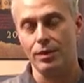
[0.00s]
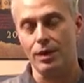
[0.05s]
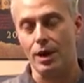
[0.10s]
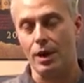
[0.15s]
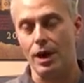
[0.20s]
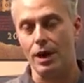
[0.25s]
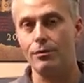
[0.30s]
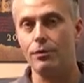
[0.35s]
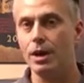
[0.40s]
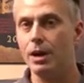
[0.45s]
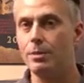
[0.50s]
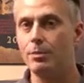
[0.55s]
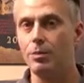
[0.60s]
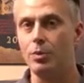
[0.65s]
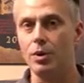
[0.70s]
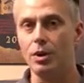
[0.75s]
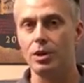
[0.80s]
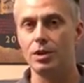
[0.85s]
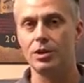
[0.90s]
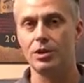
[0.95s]
Now, I've read
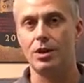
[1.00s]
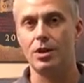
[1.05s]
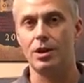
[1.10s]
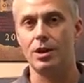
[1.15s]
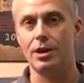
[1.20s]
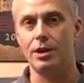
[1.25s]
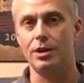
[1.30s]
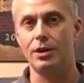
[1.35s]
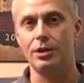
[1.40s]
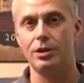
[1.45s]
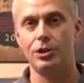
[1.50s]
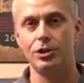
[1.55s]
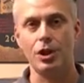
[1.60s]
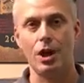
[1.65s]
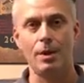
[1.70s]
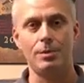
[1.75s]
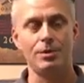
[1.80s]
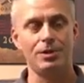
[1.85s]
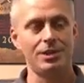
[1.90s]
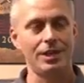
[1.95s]
books on
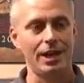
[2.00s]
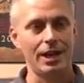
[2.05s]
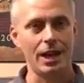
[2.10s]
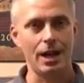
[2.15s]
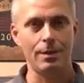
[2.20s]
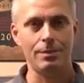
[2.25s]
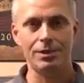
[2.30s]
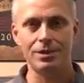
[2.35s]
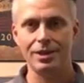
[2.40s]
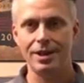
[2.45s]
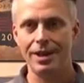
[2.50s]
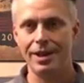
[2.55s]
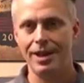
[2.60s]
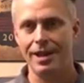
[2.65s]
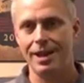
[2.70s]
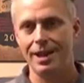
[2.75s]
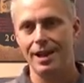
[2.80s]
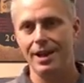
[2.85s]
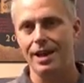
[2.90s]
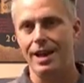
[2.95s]
shop setups,
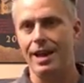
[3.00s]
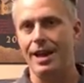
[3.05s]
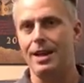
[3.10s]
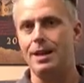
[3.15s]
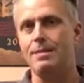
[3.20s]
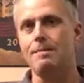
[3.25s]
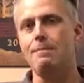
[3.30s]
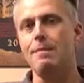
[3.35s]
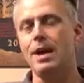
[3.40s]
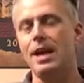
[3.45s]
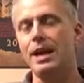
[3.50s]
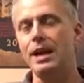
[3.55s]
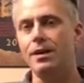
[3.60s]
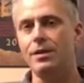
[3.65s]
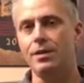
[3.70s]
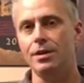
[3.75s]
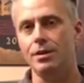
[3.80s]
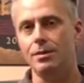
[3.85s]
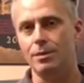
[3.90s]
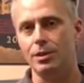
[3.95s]
and many
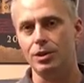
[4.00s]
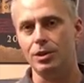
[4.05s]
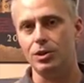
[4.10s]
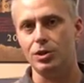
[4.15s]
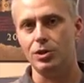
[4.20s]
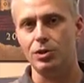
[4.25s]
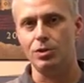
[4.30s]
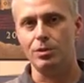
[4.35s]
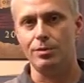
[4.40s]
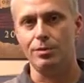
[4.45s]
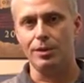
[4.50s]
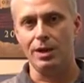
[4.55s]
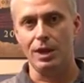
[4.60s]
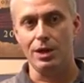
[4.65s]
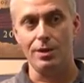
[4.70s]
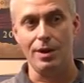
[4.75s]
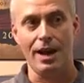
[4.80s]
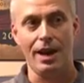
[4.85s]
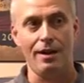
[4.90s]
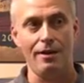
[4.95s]
of them assume that
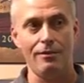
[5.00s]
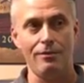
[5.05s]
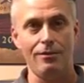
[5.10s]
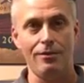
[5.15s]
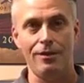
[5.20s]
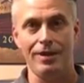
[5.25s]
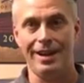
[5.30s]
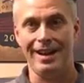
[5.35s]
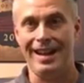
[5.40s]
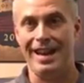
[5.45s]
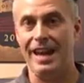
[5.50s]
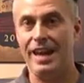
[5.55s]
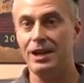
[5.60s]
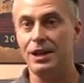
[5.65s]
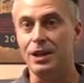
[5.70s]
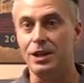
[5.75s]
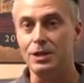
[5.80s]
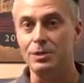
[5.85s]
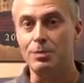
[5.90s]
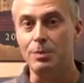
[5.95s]
you have an
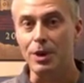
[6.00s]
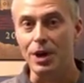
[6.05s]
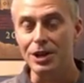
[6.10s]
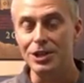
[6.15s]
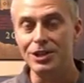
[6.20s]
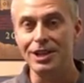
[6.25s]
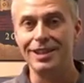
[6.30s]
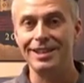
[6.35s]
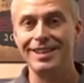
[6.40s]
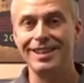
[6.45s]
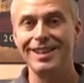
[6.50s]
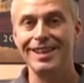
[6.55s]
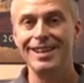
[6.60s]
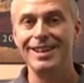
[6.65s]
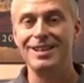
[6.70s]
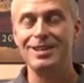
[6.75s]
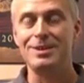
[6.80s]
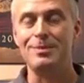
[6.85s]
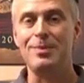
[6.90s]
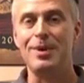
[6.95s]
endless budget
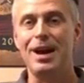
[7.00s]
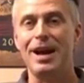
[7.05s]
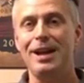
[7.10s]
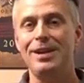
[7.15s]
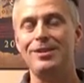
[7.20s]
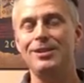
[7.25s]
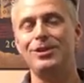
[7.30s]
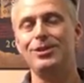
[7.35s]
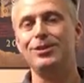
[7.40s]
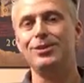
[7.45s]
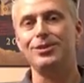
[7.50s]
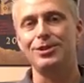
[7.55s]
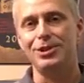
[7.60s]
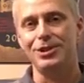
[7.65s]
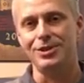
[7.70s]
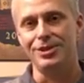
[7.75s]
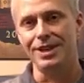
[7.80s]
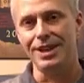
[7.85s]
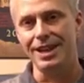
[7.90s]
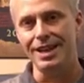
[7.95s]
to buy the
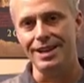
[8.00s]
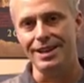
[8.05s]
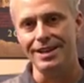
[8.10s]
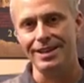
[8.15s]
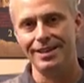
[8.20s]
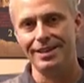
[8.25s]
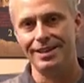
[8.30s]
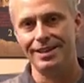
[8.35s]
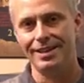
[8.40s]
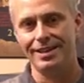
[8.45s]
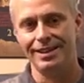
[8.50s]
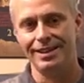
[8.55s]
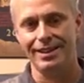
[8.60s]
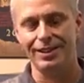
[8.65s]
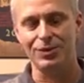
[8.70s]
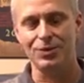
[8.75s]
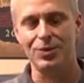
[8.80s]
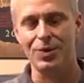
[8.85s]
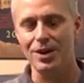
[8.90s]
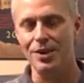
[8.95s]
tools you need.
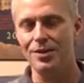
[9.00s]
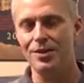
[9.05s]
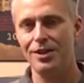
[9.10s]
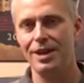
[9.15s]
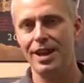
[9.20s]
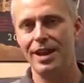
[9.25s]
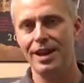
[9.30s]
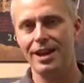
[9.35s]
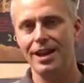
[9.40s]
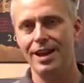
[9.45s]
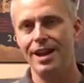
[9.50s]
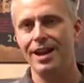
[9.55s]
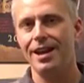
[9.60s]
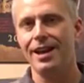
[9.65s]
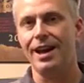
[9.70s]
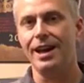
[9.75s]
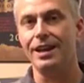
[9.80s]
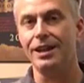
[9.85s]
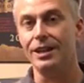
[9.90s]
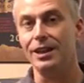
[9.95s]
That's one thing
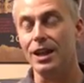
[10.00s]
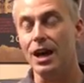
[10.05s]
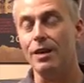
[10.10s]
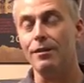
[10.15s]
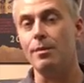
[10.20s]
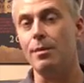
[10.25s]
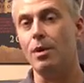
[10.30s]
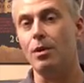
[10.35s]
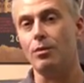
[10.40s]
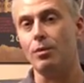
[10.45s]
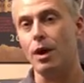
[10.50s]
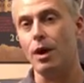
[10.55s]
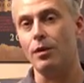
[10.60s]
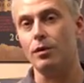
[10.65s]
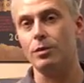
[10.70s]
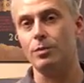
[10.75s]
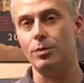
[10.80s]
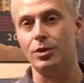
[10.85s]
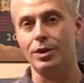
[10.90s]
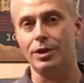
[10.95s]
I love about
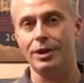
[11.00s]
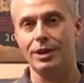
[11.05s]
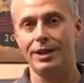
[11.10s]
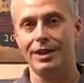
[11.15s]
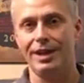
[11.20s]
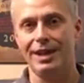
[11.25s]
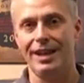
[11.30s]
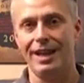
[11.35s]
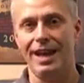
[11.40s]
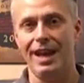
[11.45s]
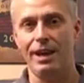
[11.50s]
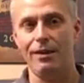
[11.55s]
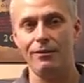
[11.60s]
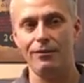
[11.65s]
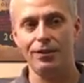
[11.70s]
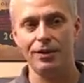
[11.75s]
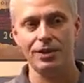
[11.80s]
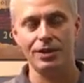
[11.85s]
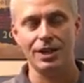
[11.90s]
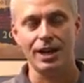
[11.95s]
Ralph's book. It
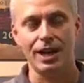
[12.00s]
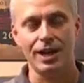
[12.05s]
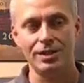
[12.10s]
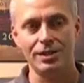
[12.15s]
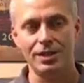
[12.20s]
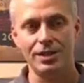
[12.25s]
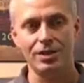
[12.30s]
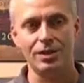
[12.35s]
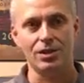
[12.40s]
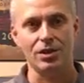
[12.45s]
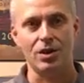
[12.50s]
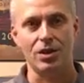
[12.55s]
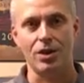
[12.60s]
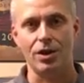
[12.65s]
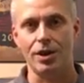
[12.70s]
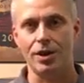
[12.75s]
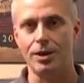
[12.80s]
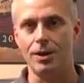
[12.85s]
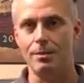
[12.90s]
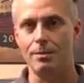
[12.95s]
emphasizes
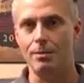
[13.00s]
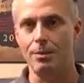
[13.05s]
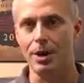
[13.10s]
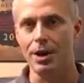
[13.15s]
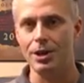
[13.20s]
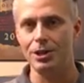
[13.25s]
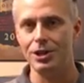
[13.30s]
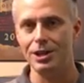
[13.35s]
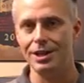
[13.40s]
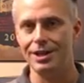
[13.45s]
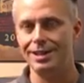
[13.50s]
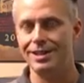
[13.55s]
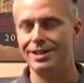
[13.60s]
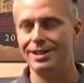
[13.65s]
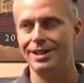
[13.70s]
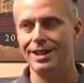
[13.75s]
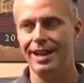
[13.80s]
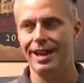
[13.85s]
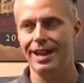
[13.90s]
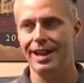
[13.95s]
on budget
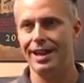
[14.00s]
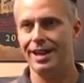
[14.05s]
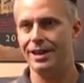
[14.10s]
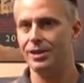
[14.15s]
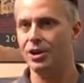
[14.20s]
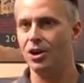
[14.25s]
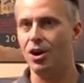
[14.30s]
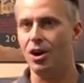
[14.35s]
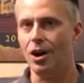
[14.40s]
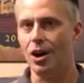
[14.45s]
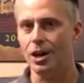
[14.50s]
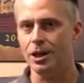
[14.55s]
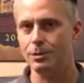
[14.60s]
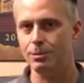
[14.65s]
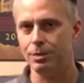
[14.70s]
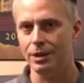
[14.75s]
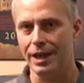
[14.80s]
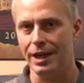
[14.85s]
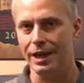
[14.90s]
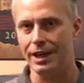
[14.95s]
and
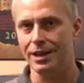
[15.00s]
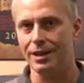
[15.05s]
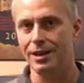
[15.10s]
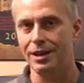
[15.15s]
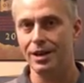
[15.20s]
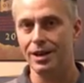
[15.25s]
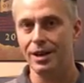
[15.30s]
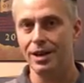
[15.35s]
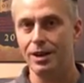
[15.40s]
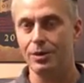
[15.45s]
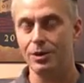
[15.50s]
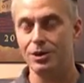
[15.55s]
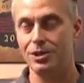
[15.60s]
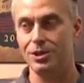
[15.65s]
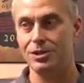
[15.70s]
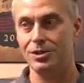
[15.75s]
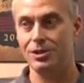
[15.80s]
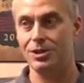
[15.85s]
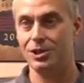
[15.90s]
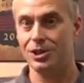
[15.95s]
cost planning,
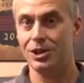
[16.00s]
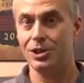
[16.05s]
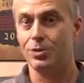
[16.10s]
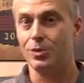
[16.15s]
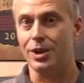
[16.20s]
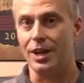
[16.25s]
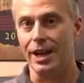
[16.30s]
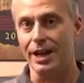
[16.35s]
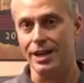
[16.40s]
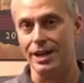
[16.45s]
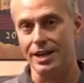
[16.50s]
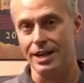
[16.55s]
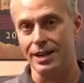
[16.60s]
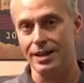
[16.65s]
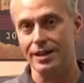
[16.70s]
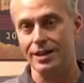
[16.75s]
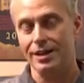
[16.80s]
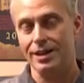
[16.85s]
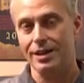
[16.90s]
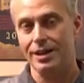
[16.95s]
which is just what I
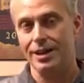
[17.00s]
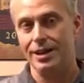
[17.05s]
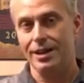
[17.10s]
need.